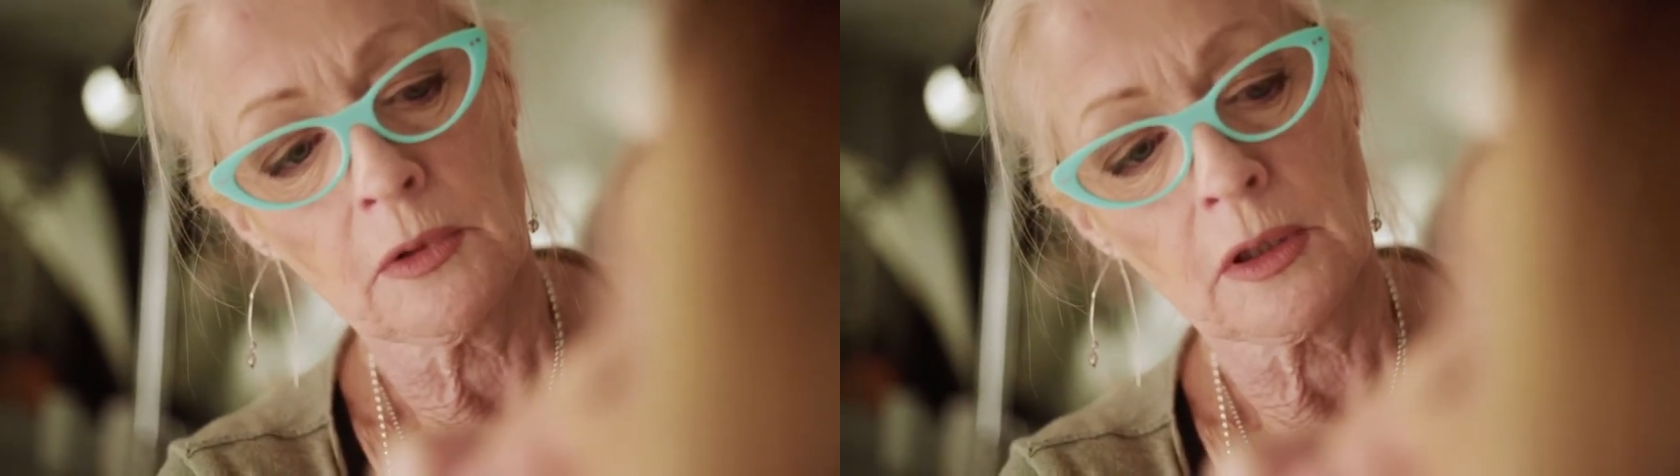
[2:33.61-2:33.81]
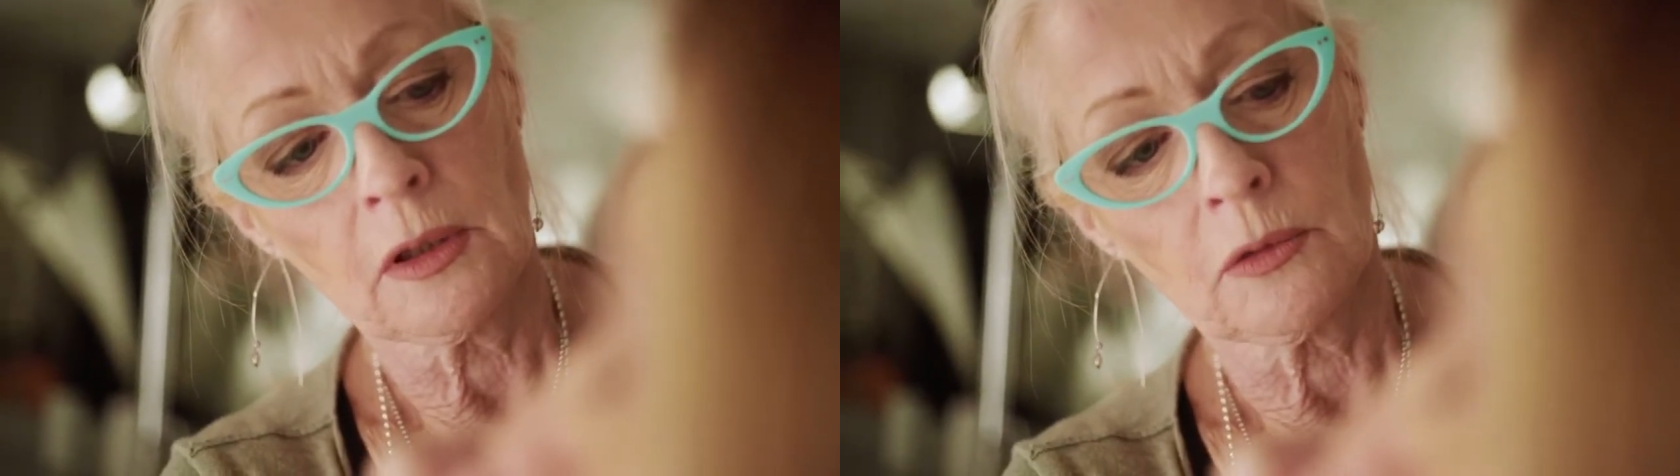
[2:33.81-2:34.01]

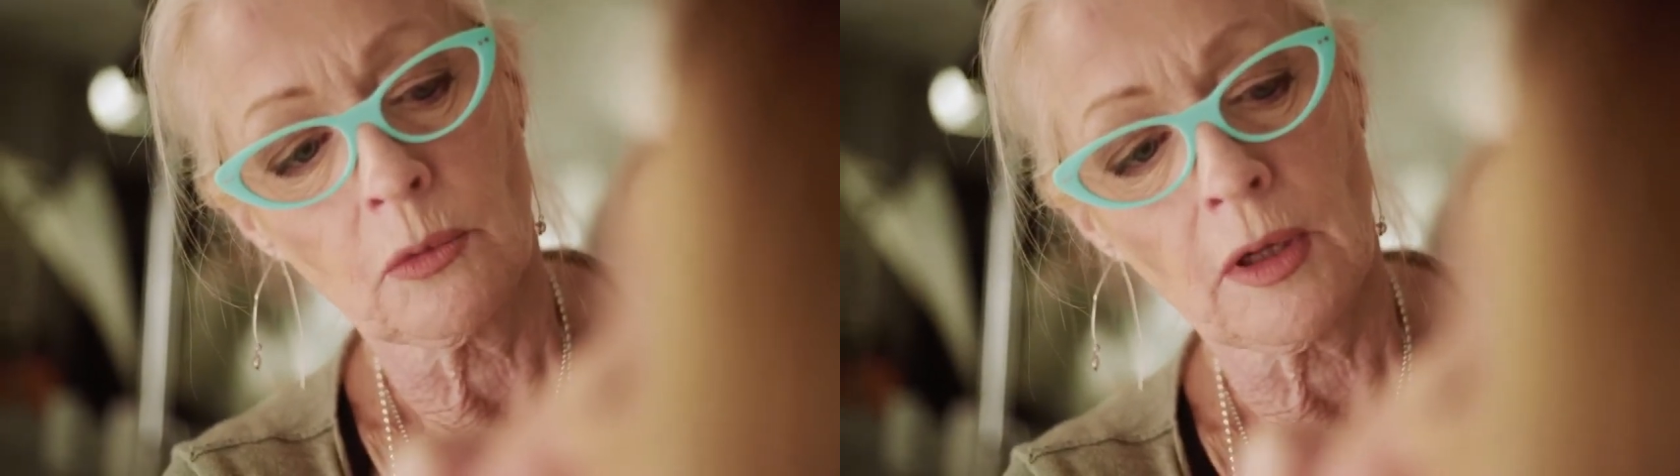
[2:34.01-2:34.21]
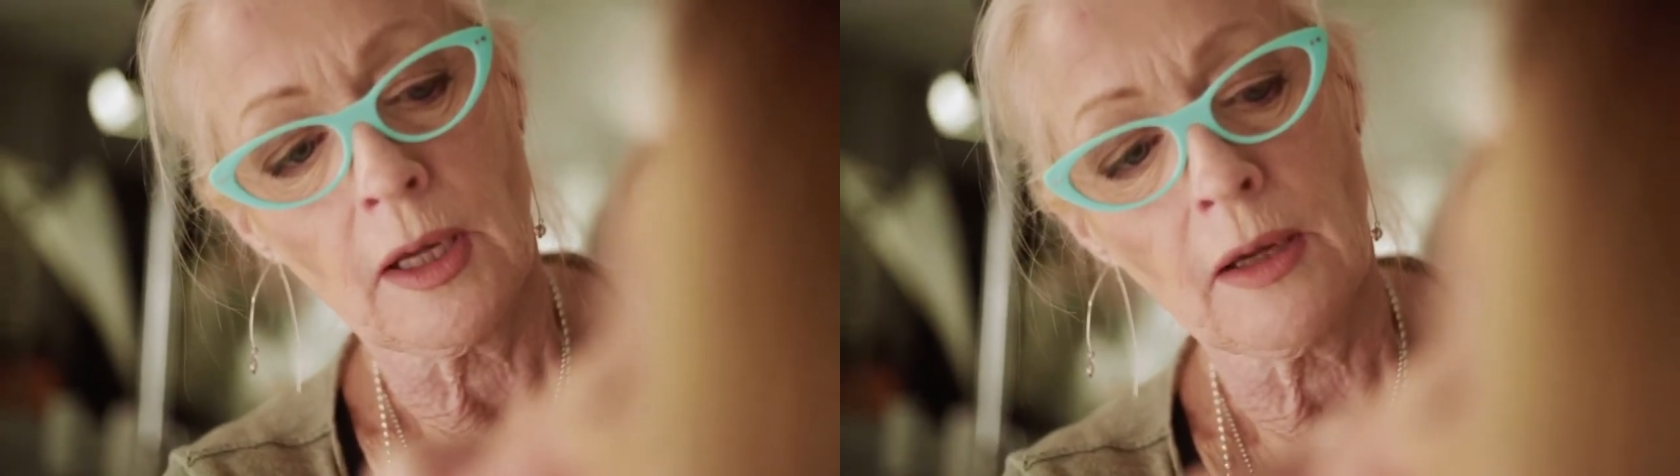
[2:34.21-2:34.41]
because
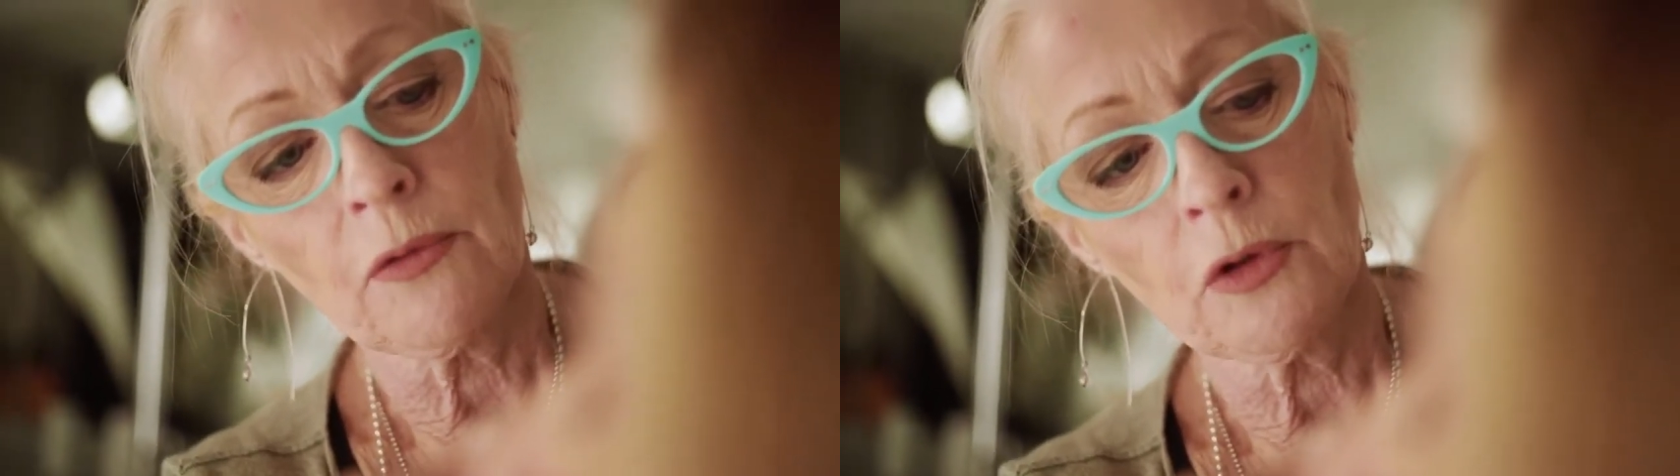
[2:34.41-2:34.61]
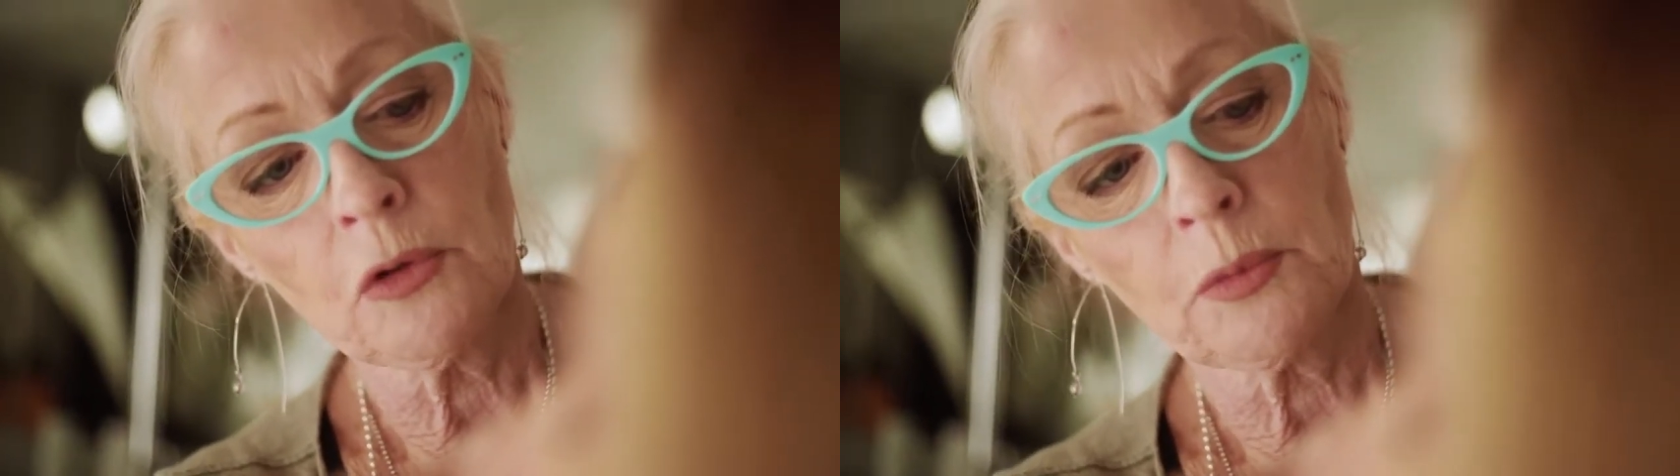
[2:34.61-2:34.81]

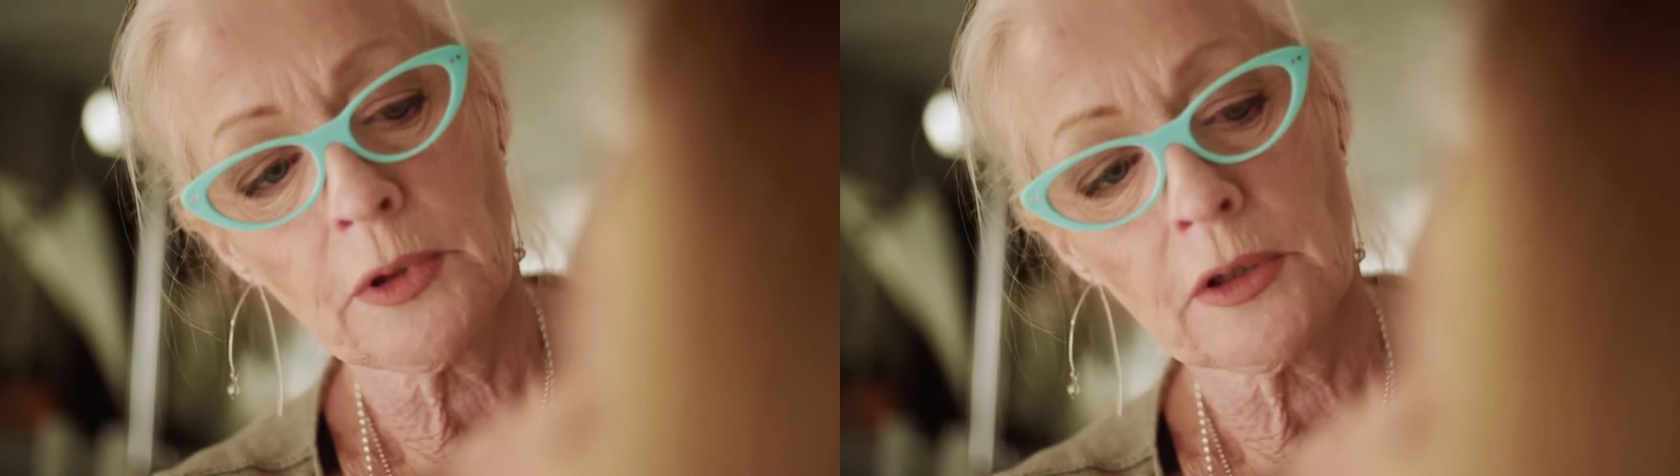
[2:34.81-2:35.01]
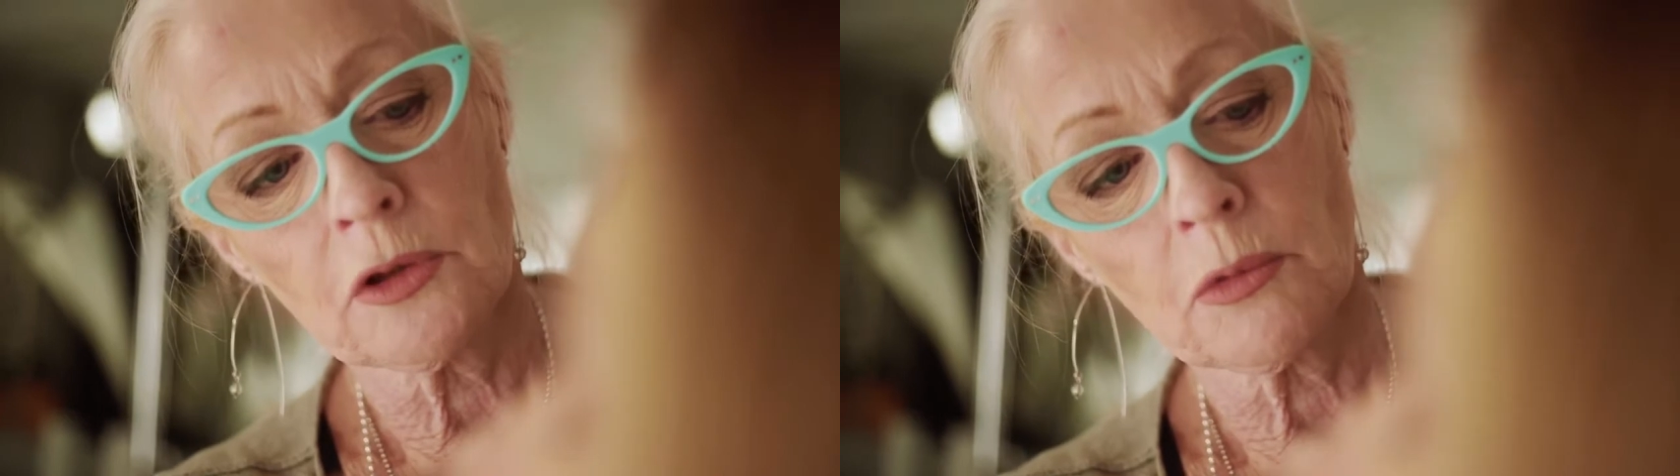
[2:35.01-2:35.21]
wherever you
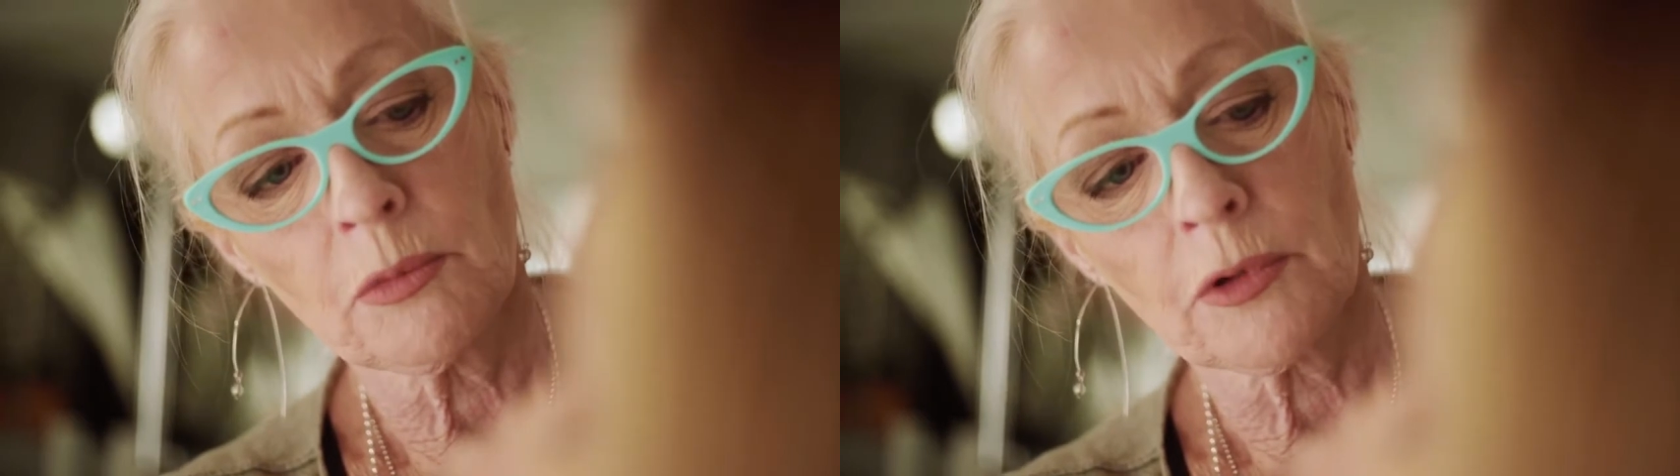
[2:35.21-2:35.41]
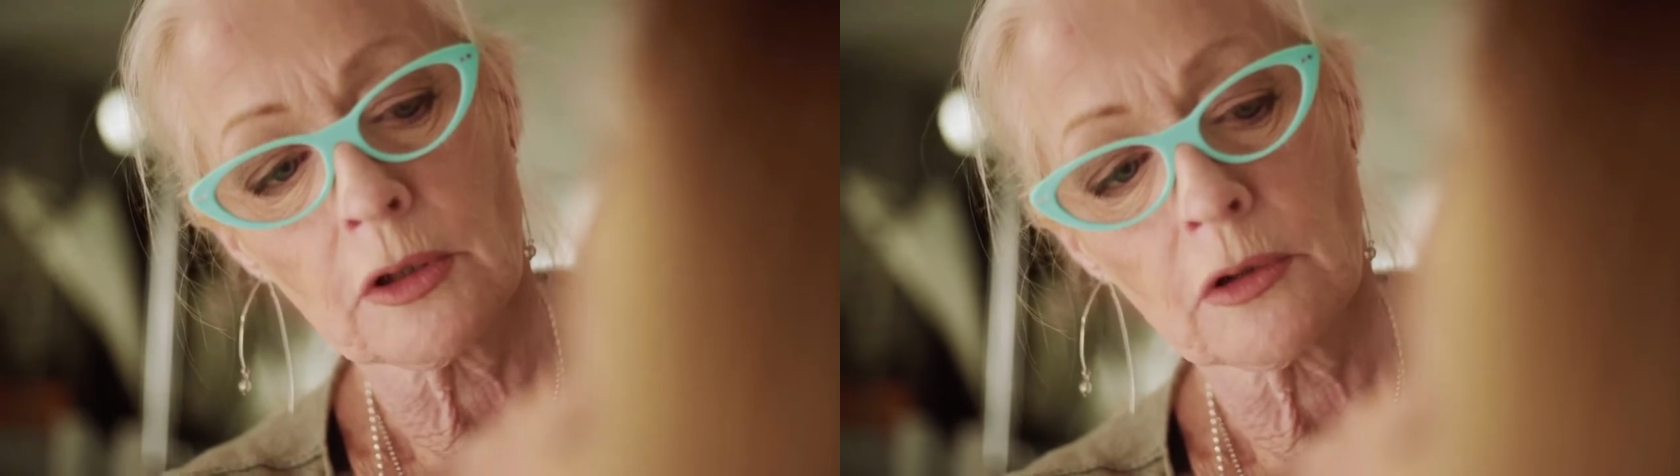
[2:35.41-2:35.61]
place your
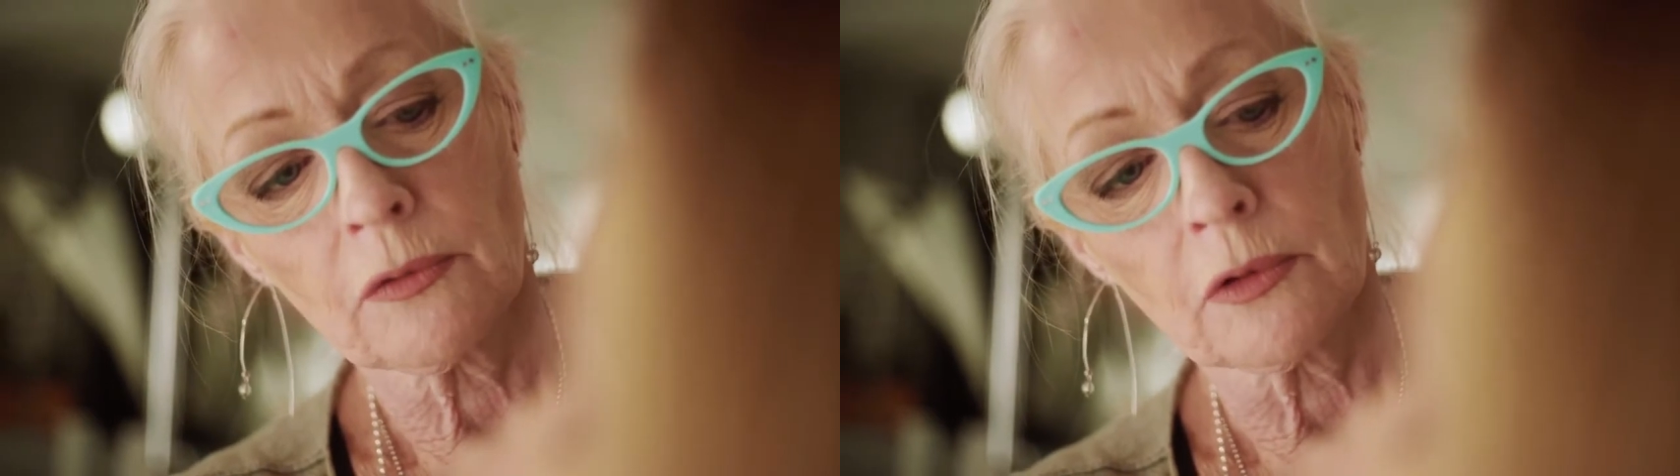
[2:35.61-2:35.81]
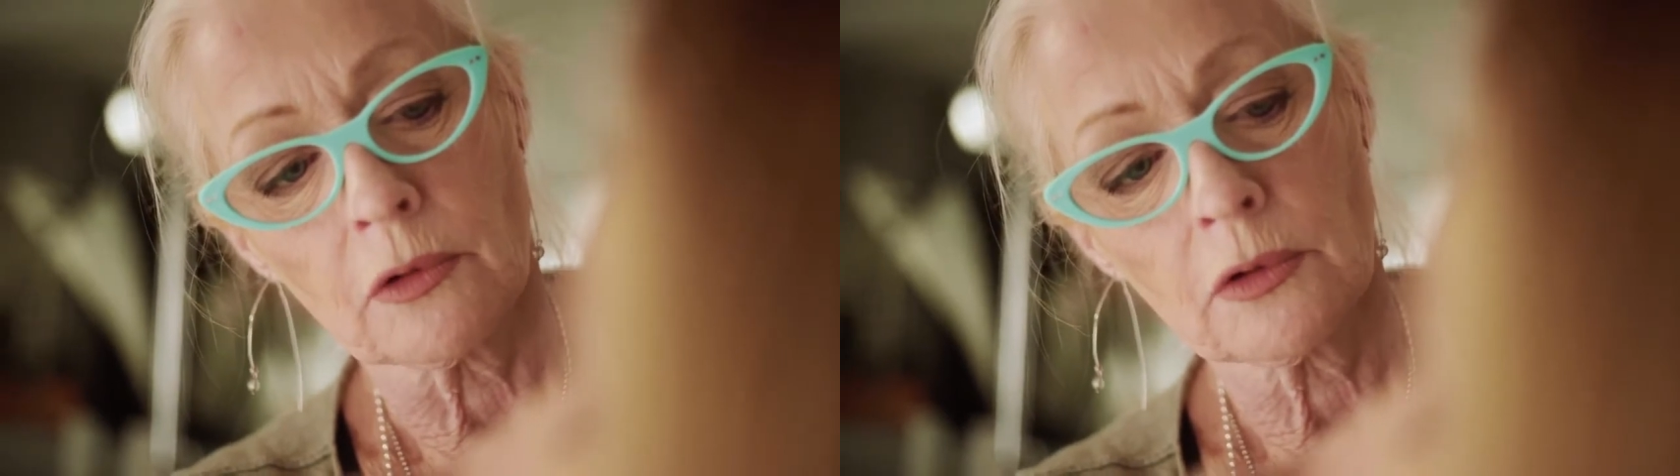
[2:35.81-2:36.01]
brush
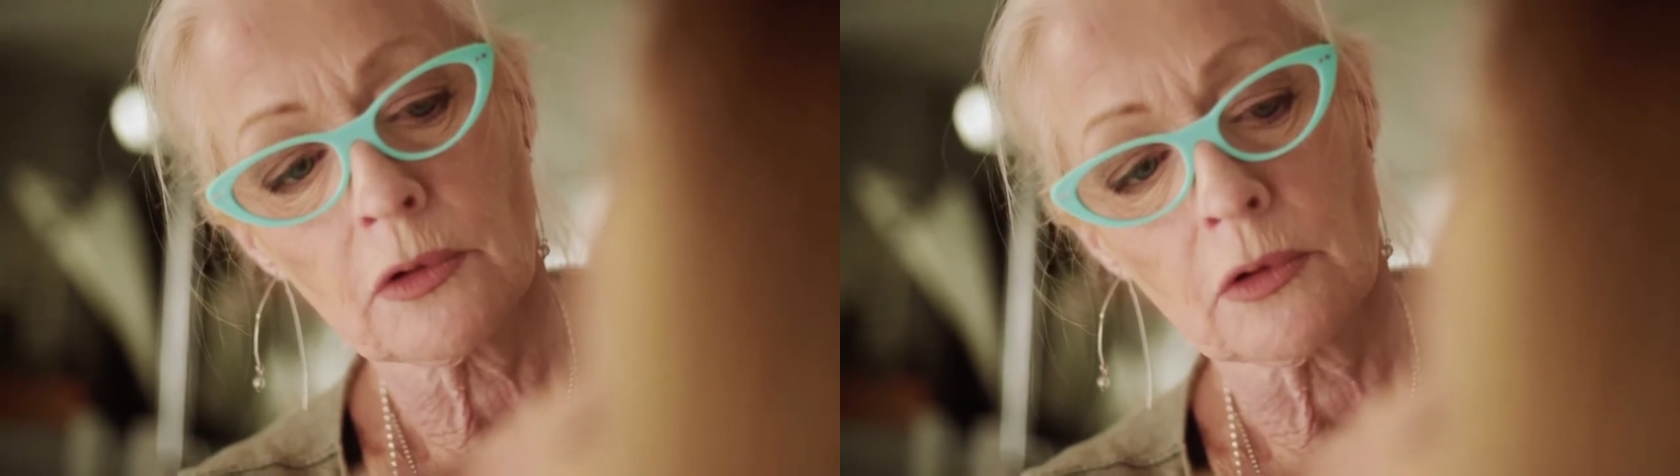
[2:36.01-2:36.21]
first,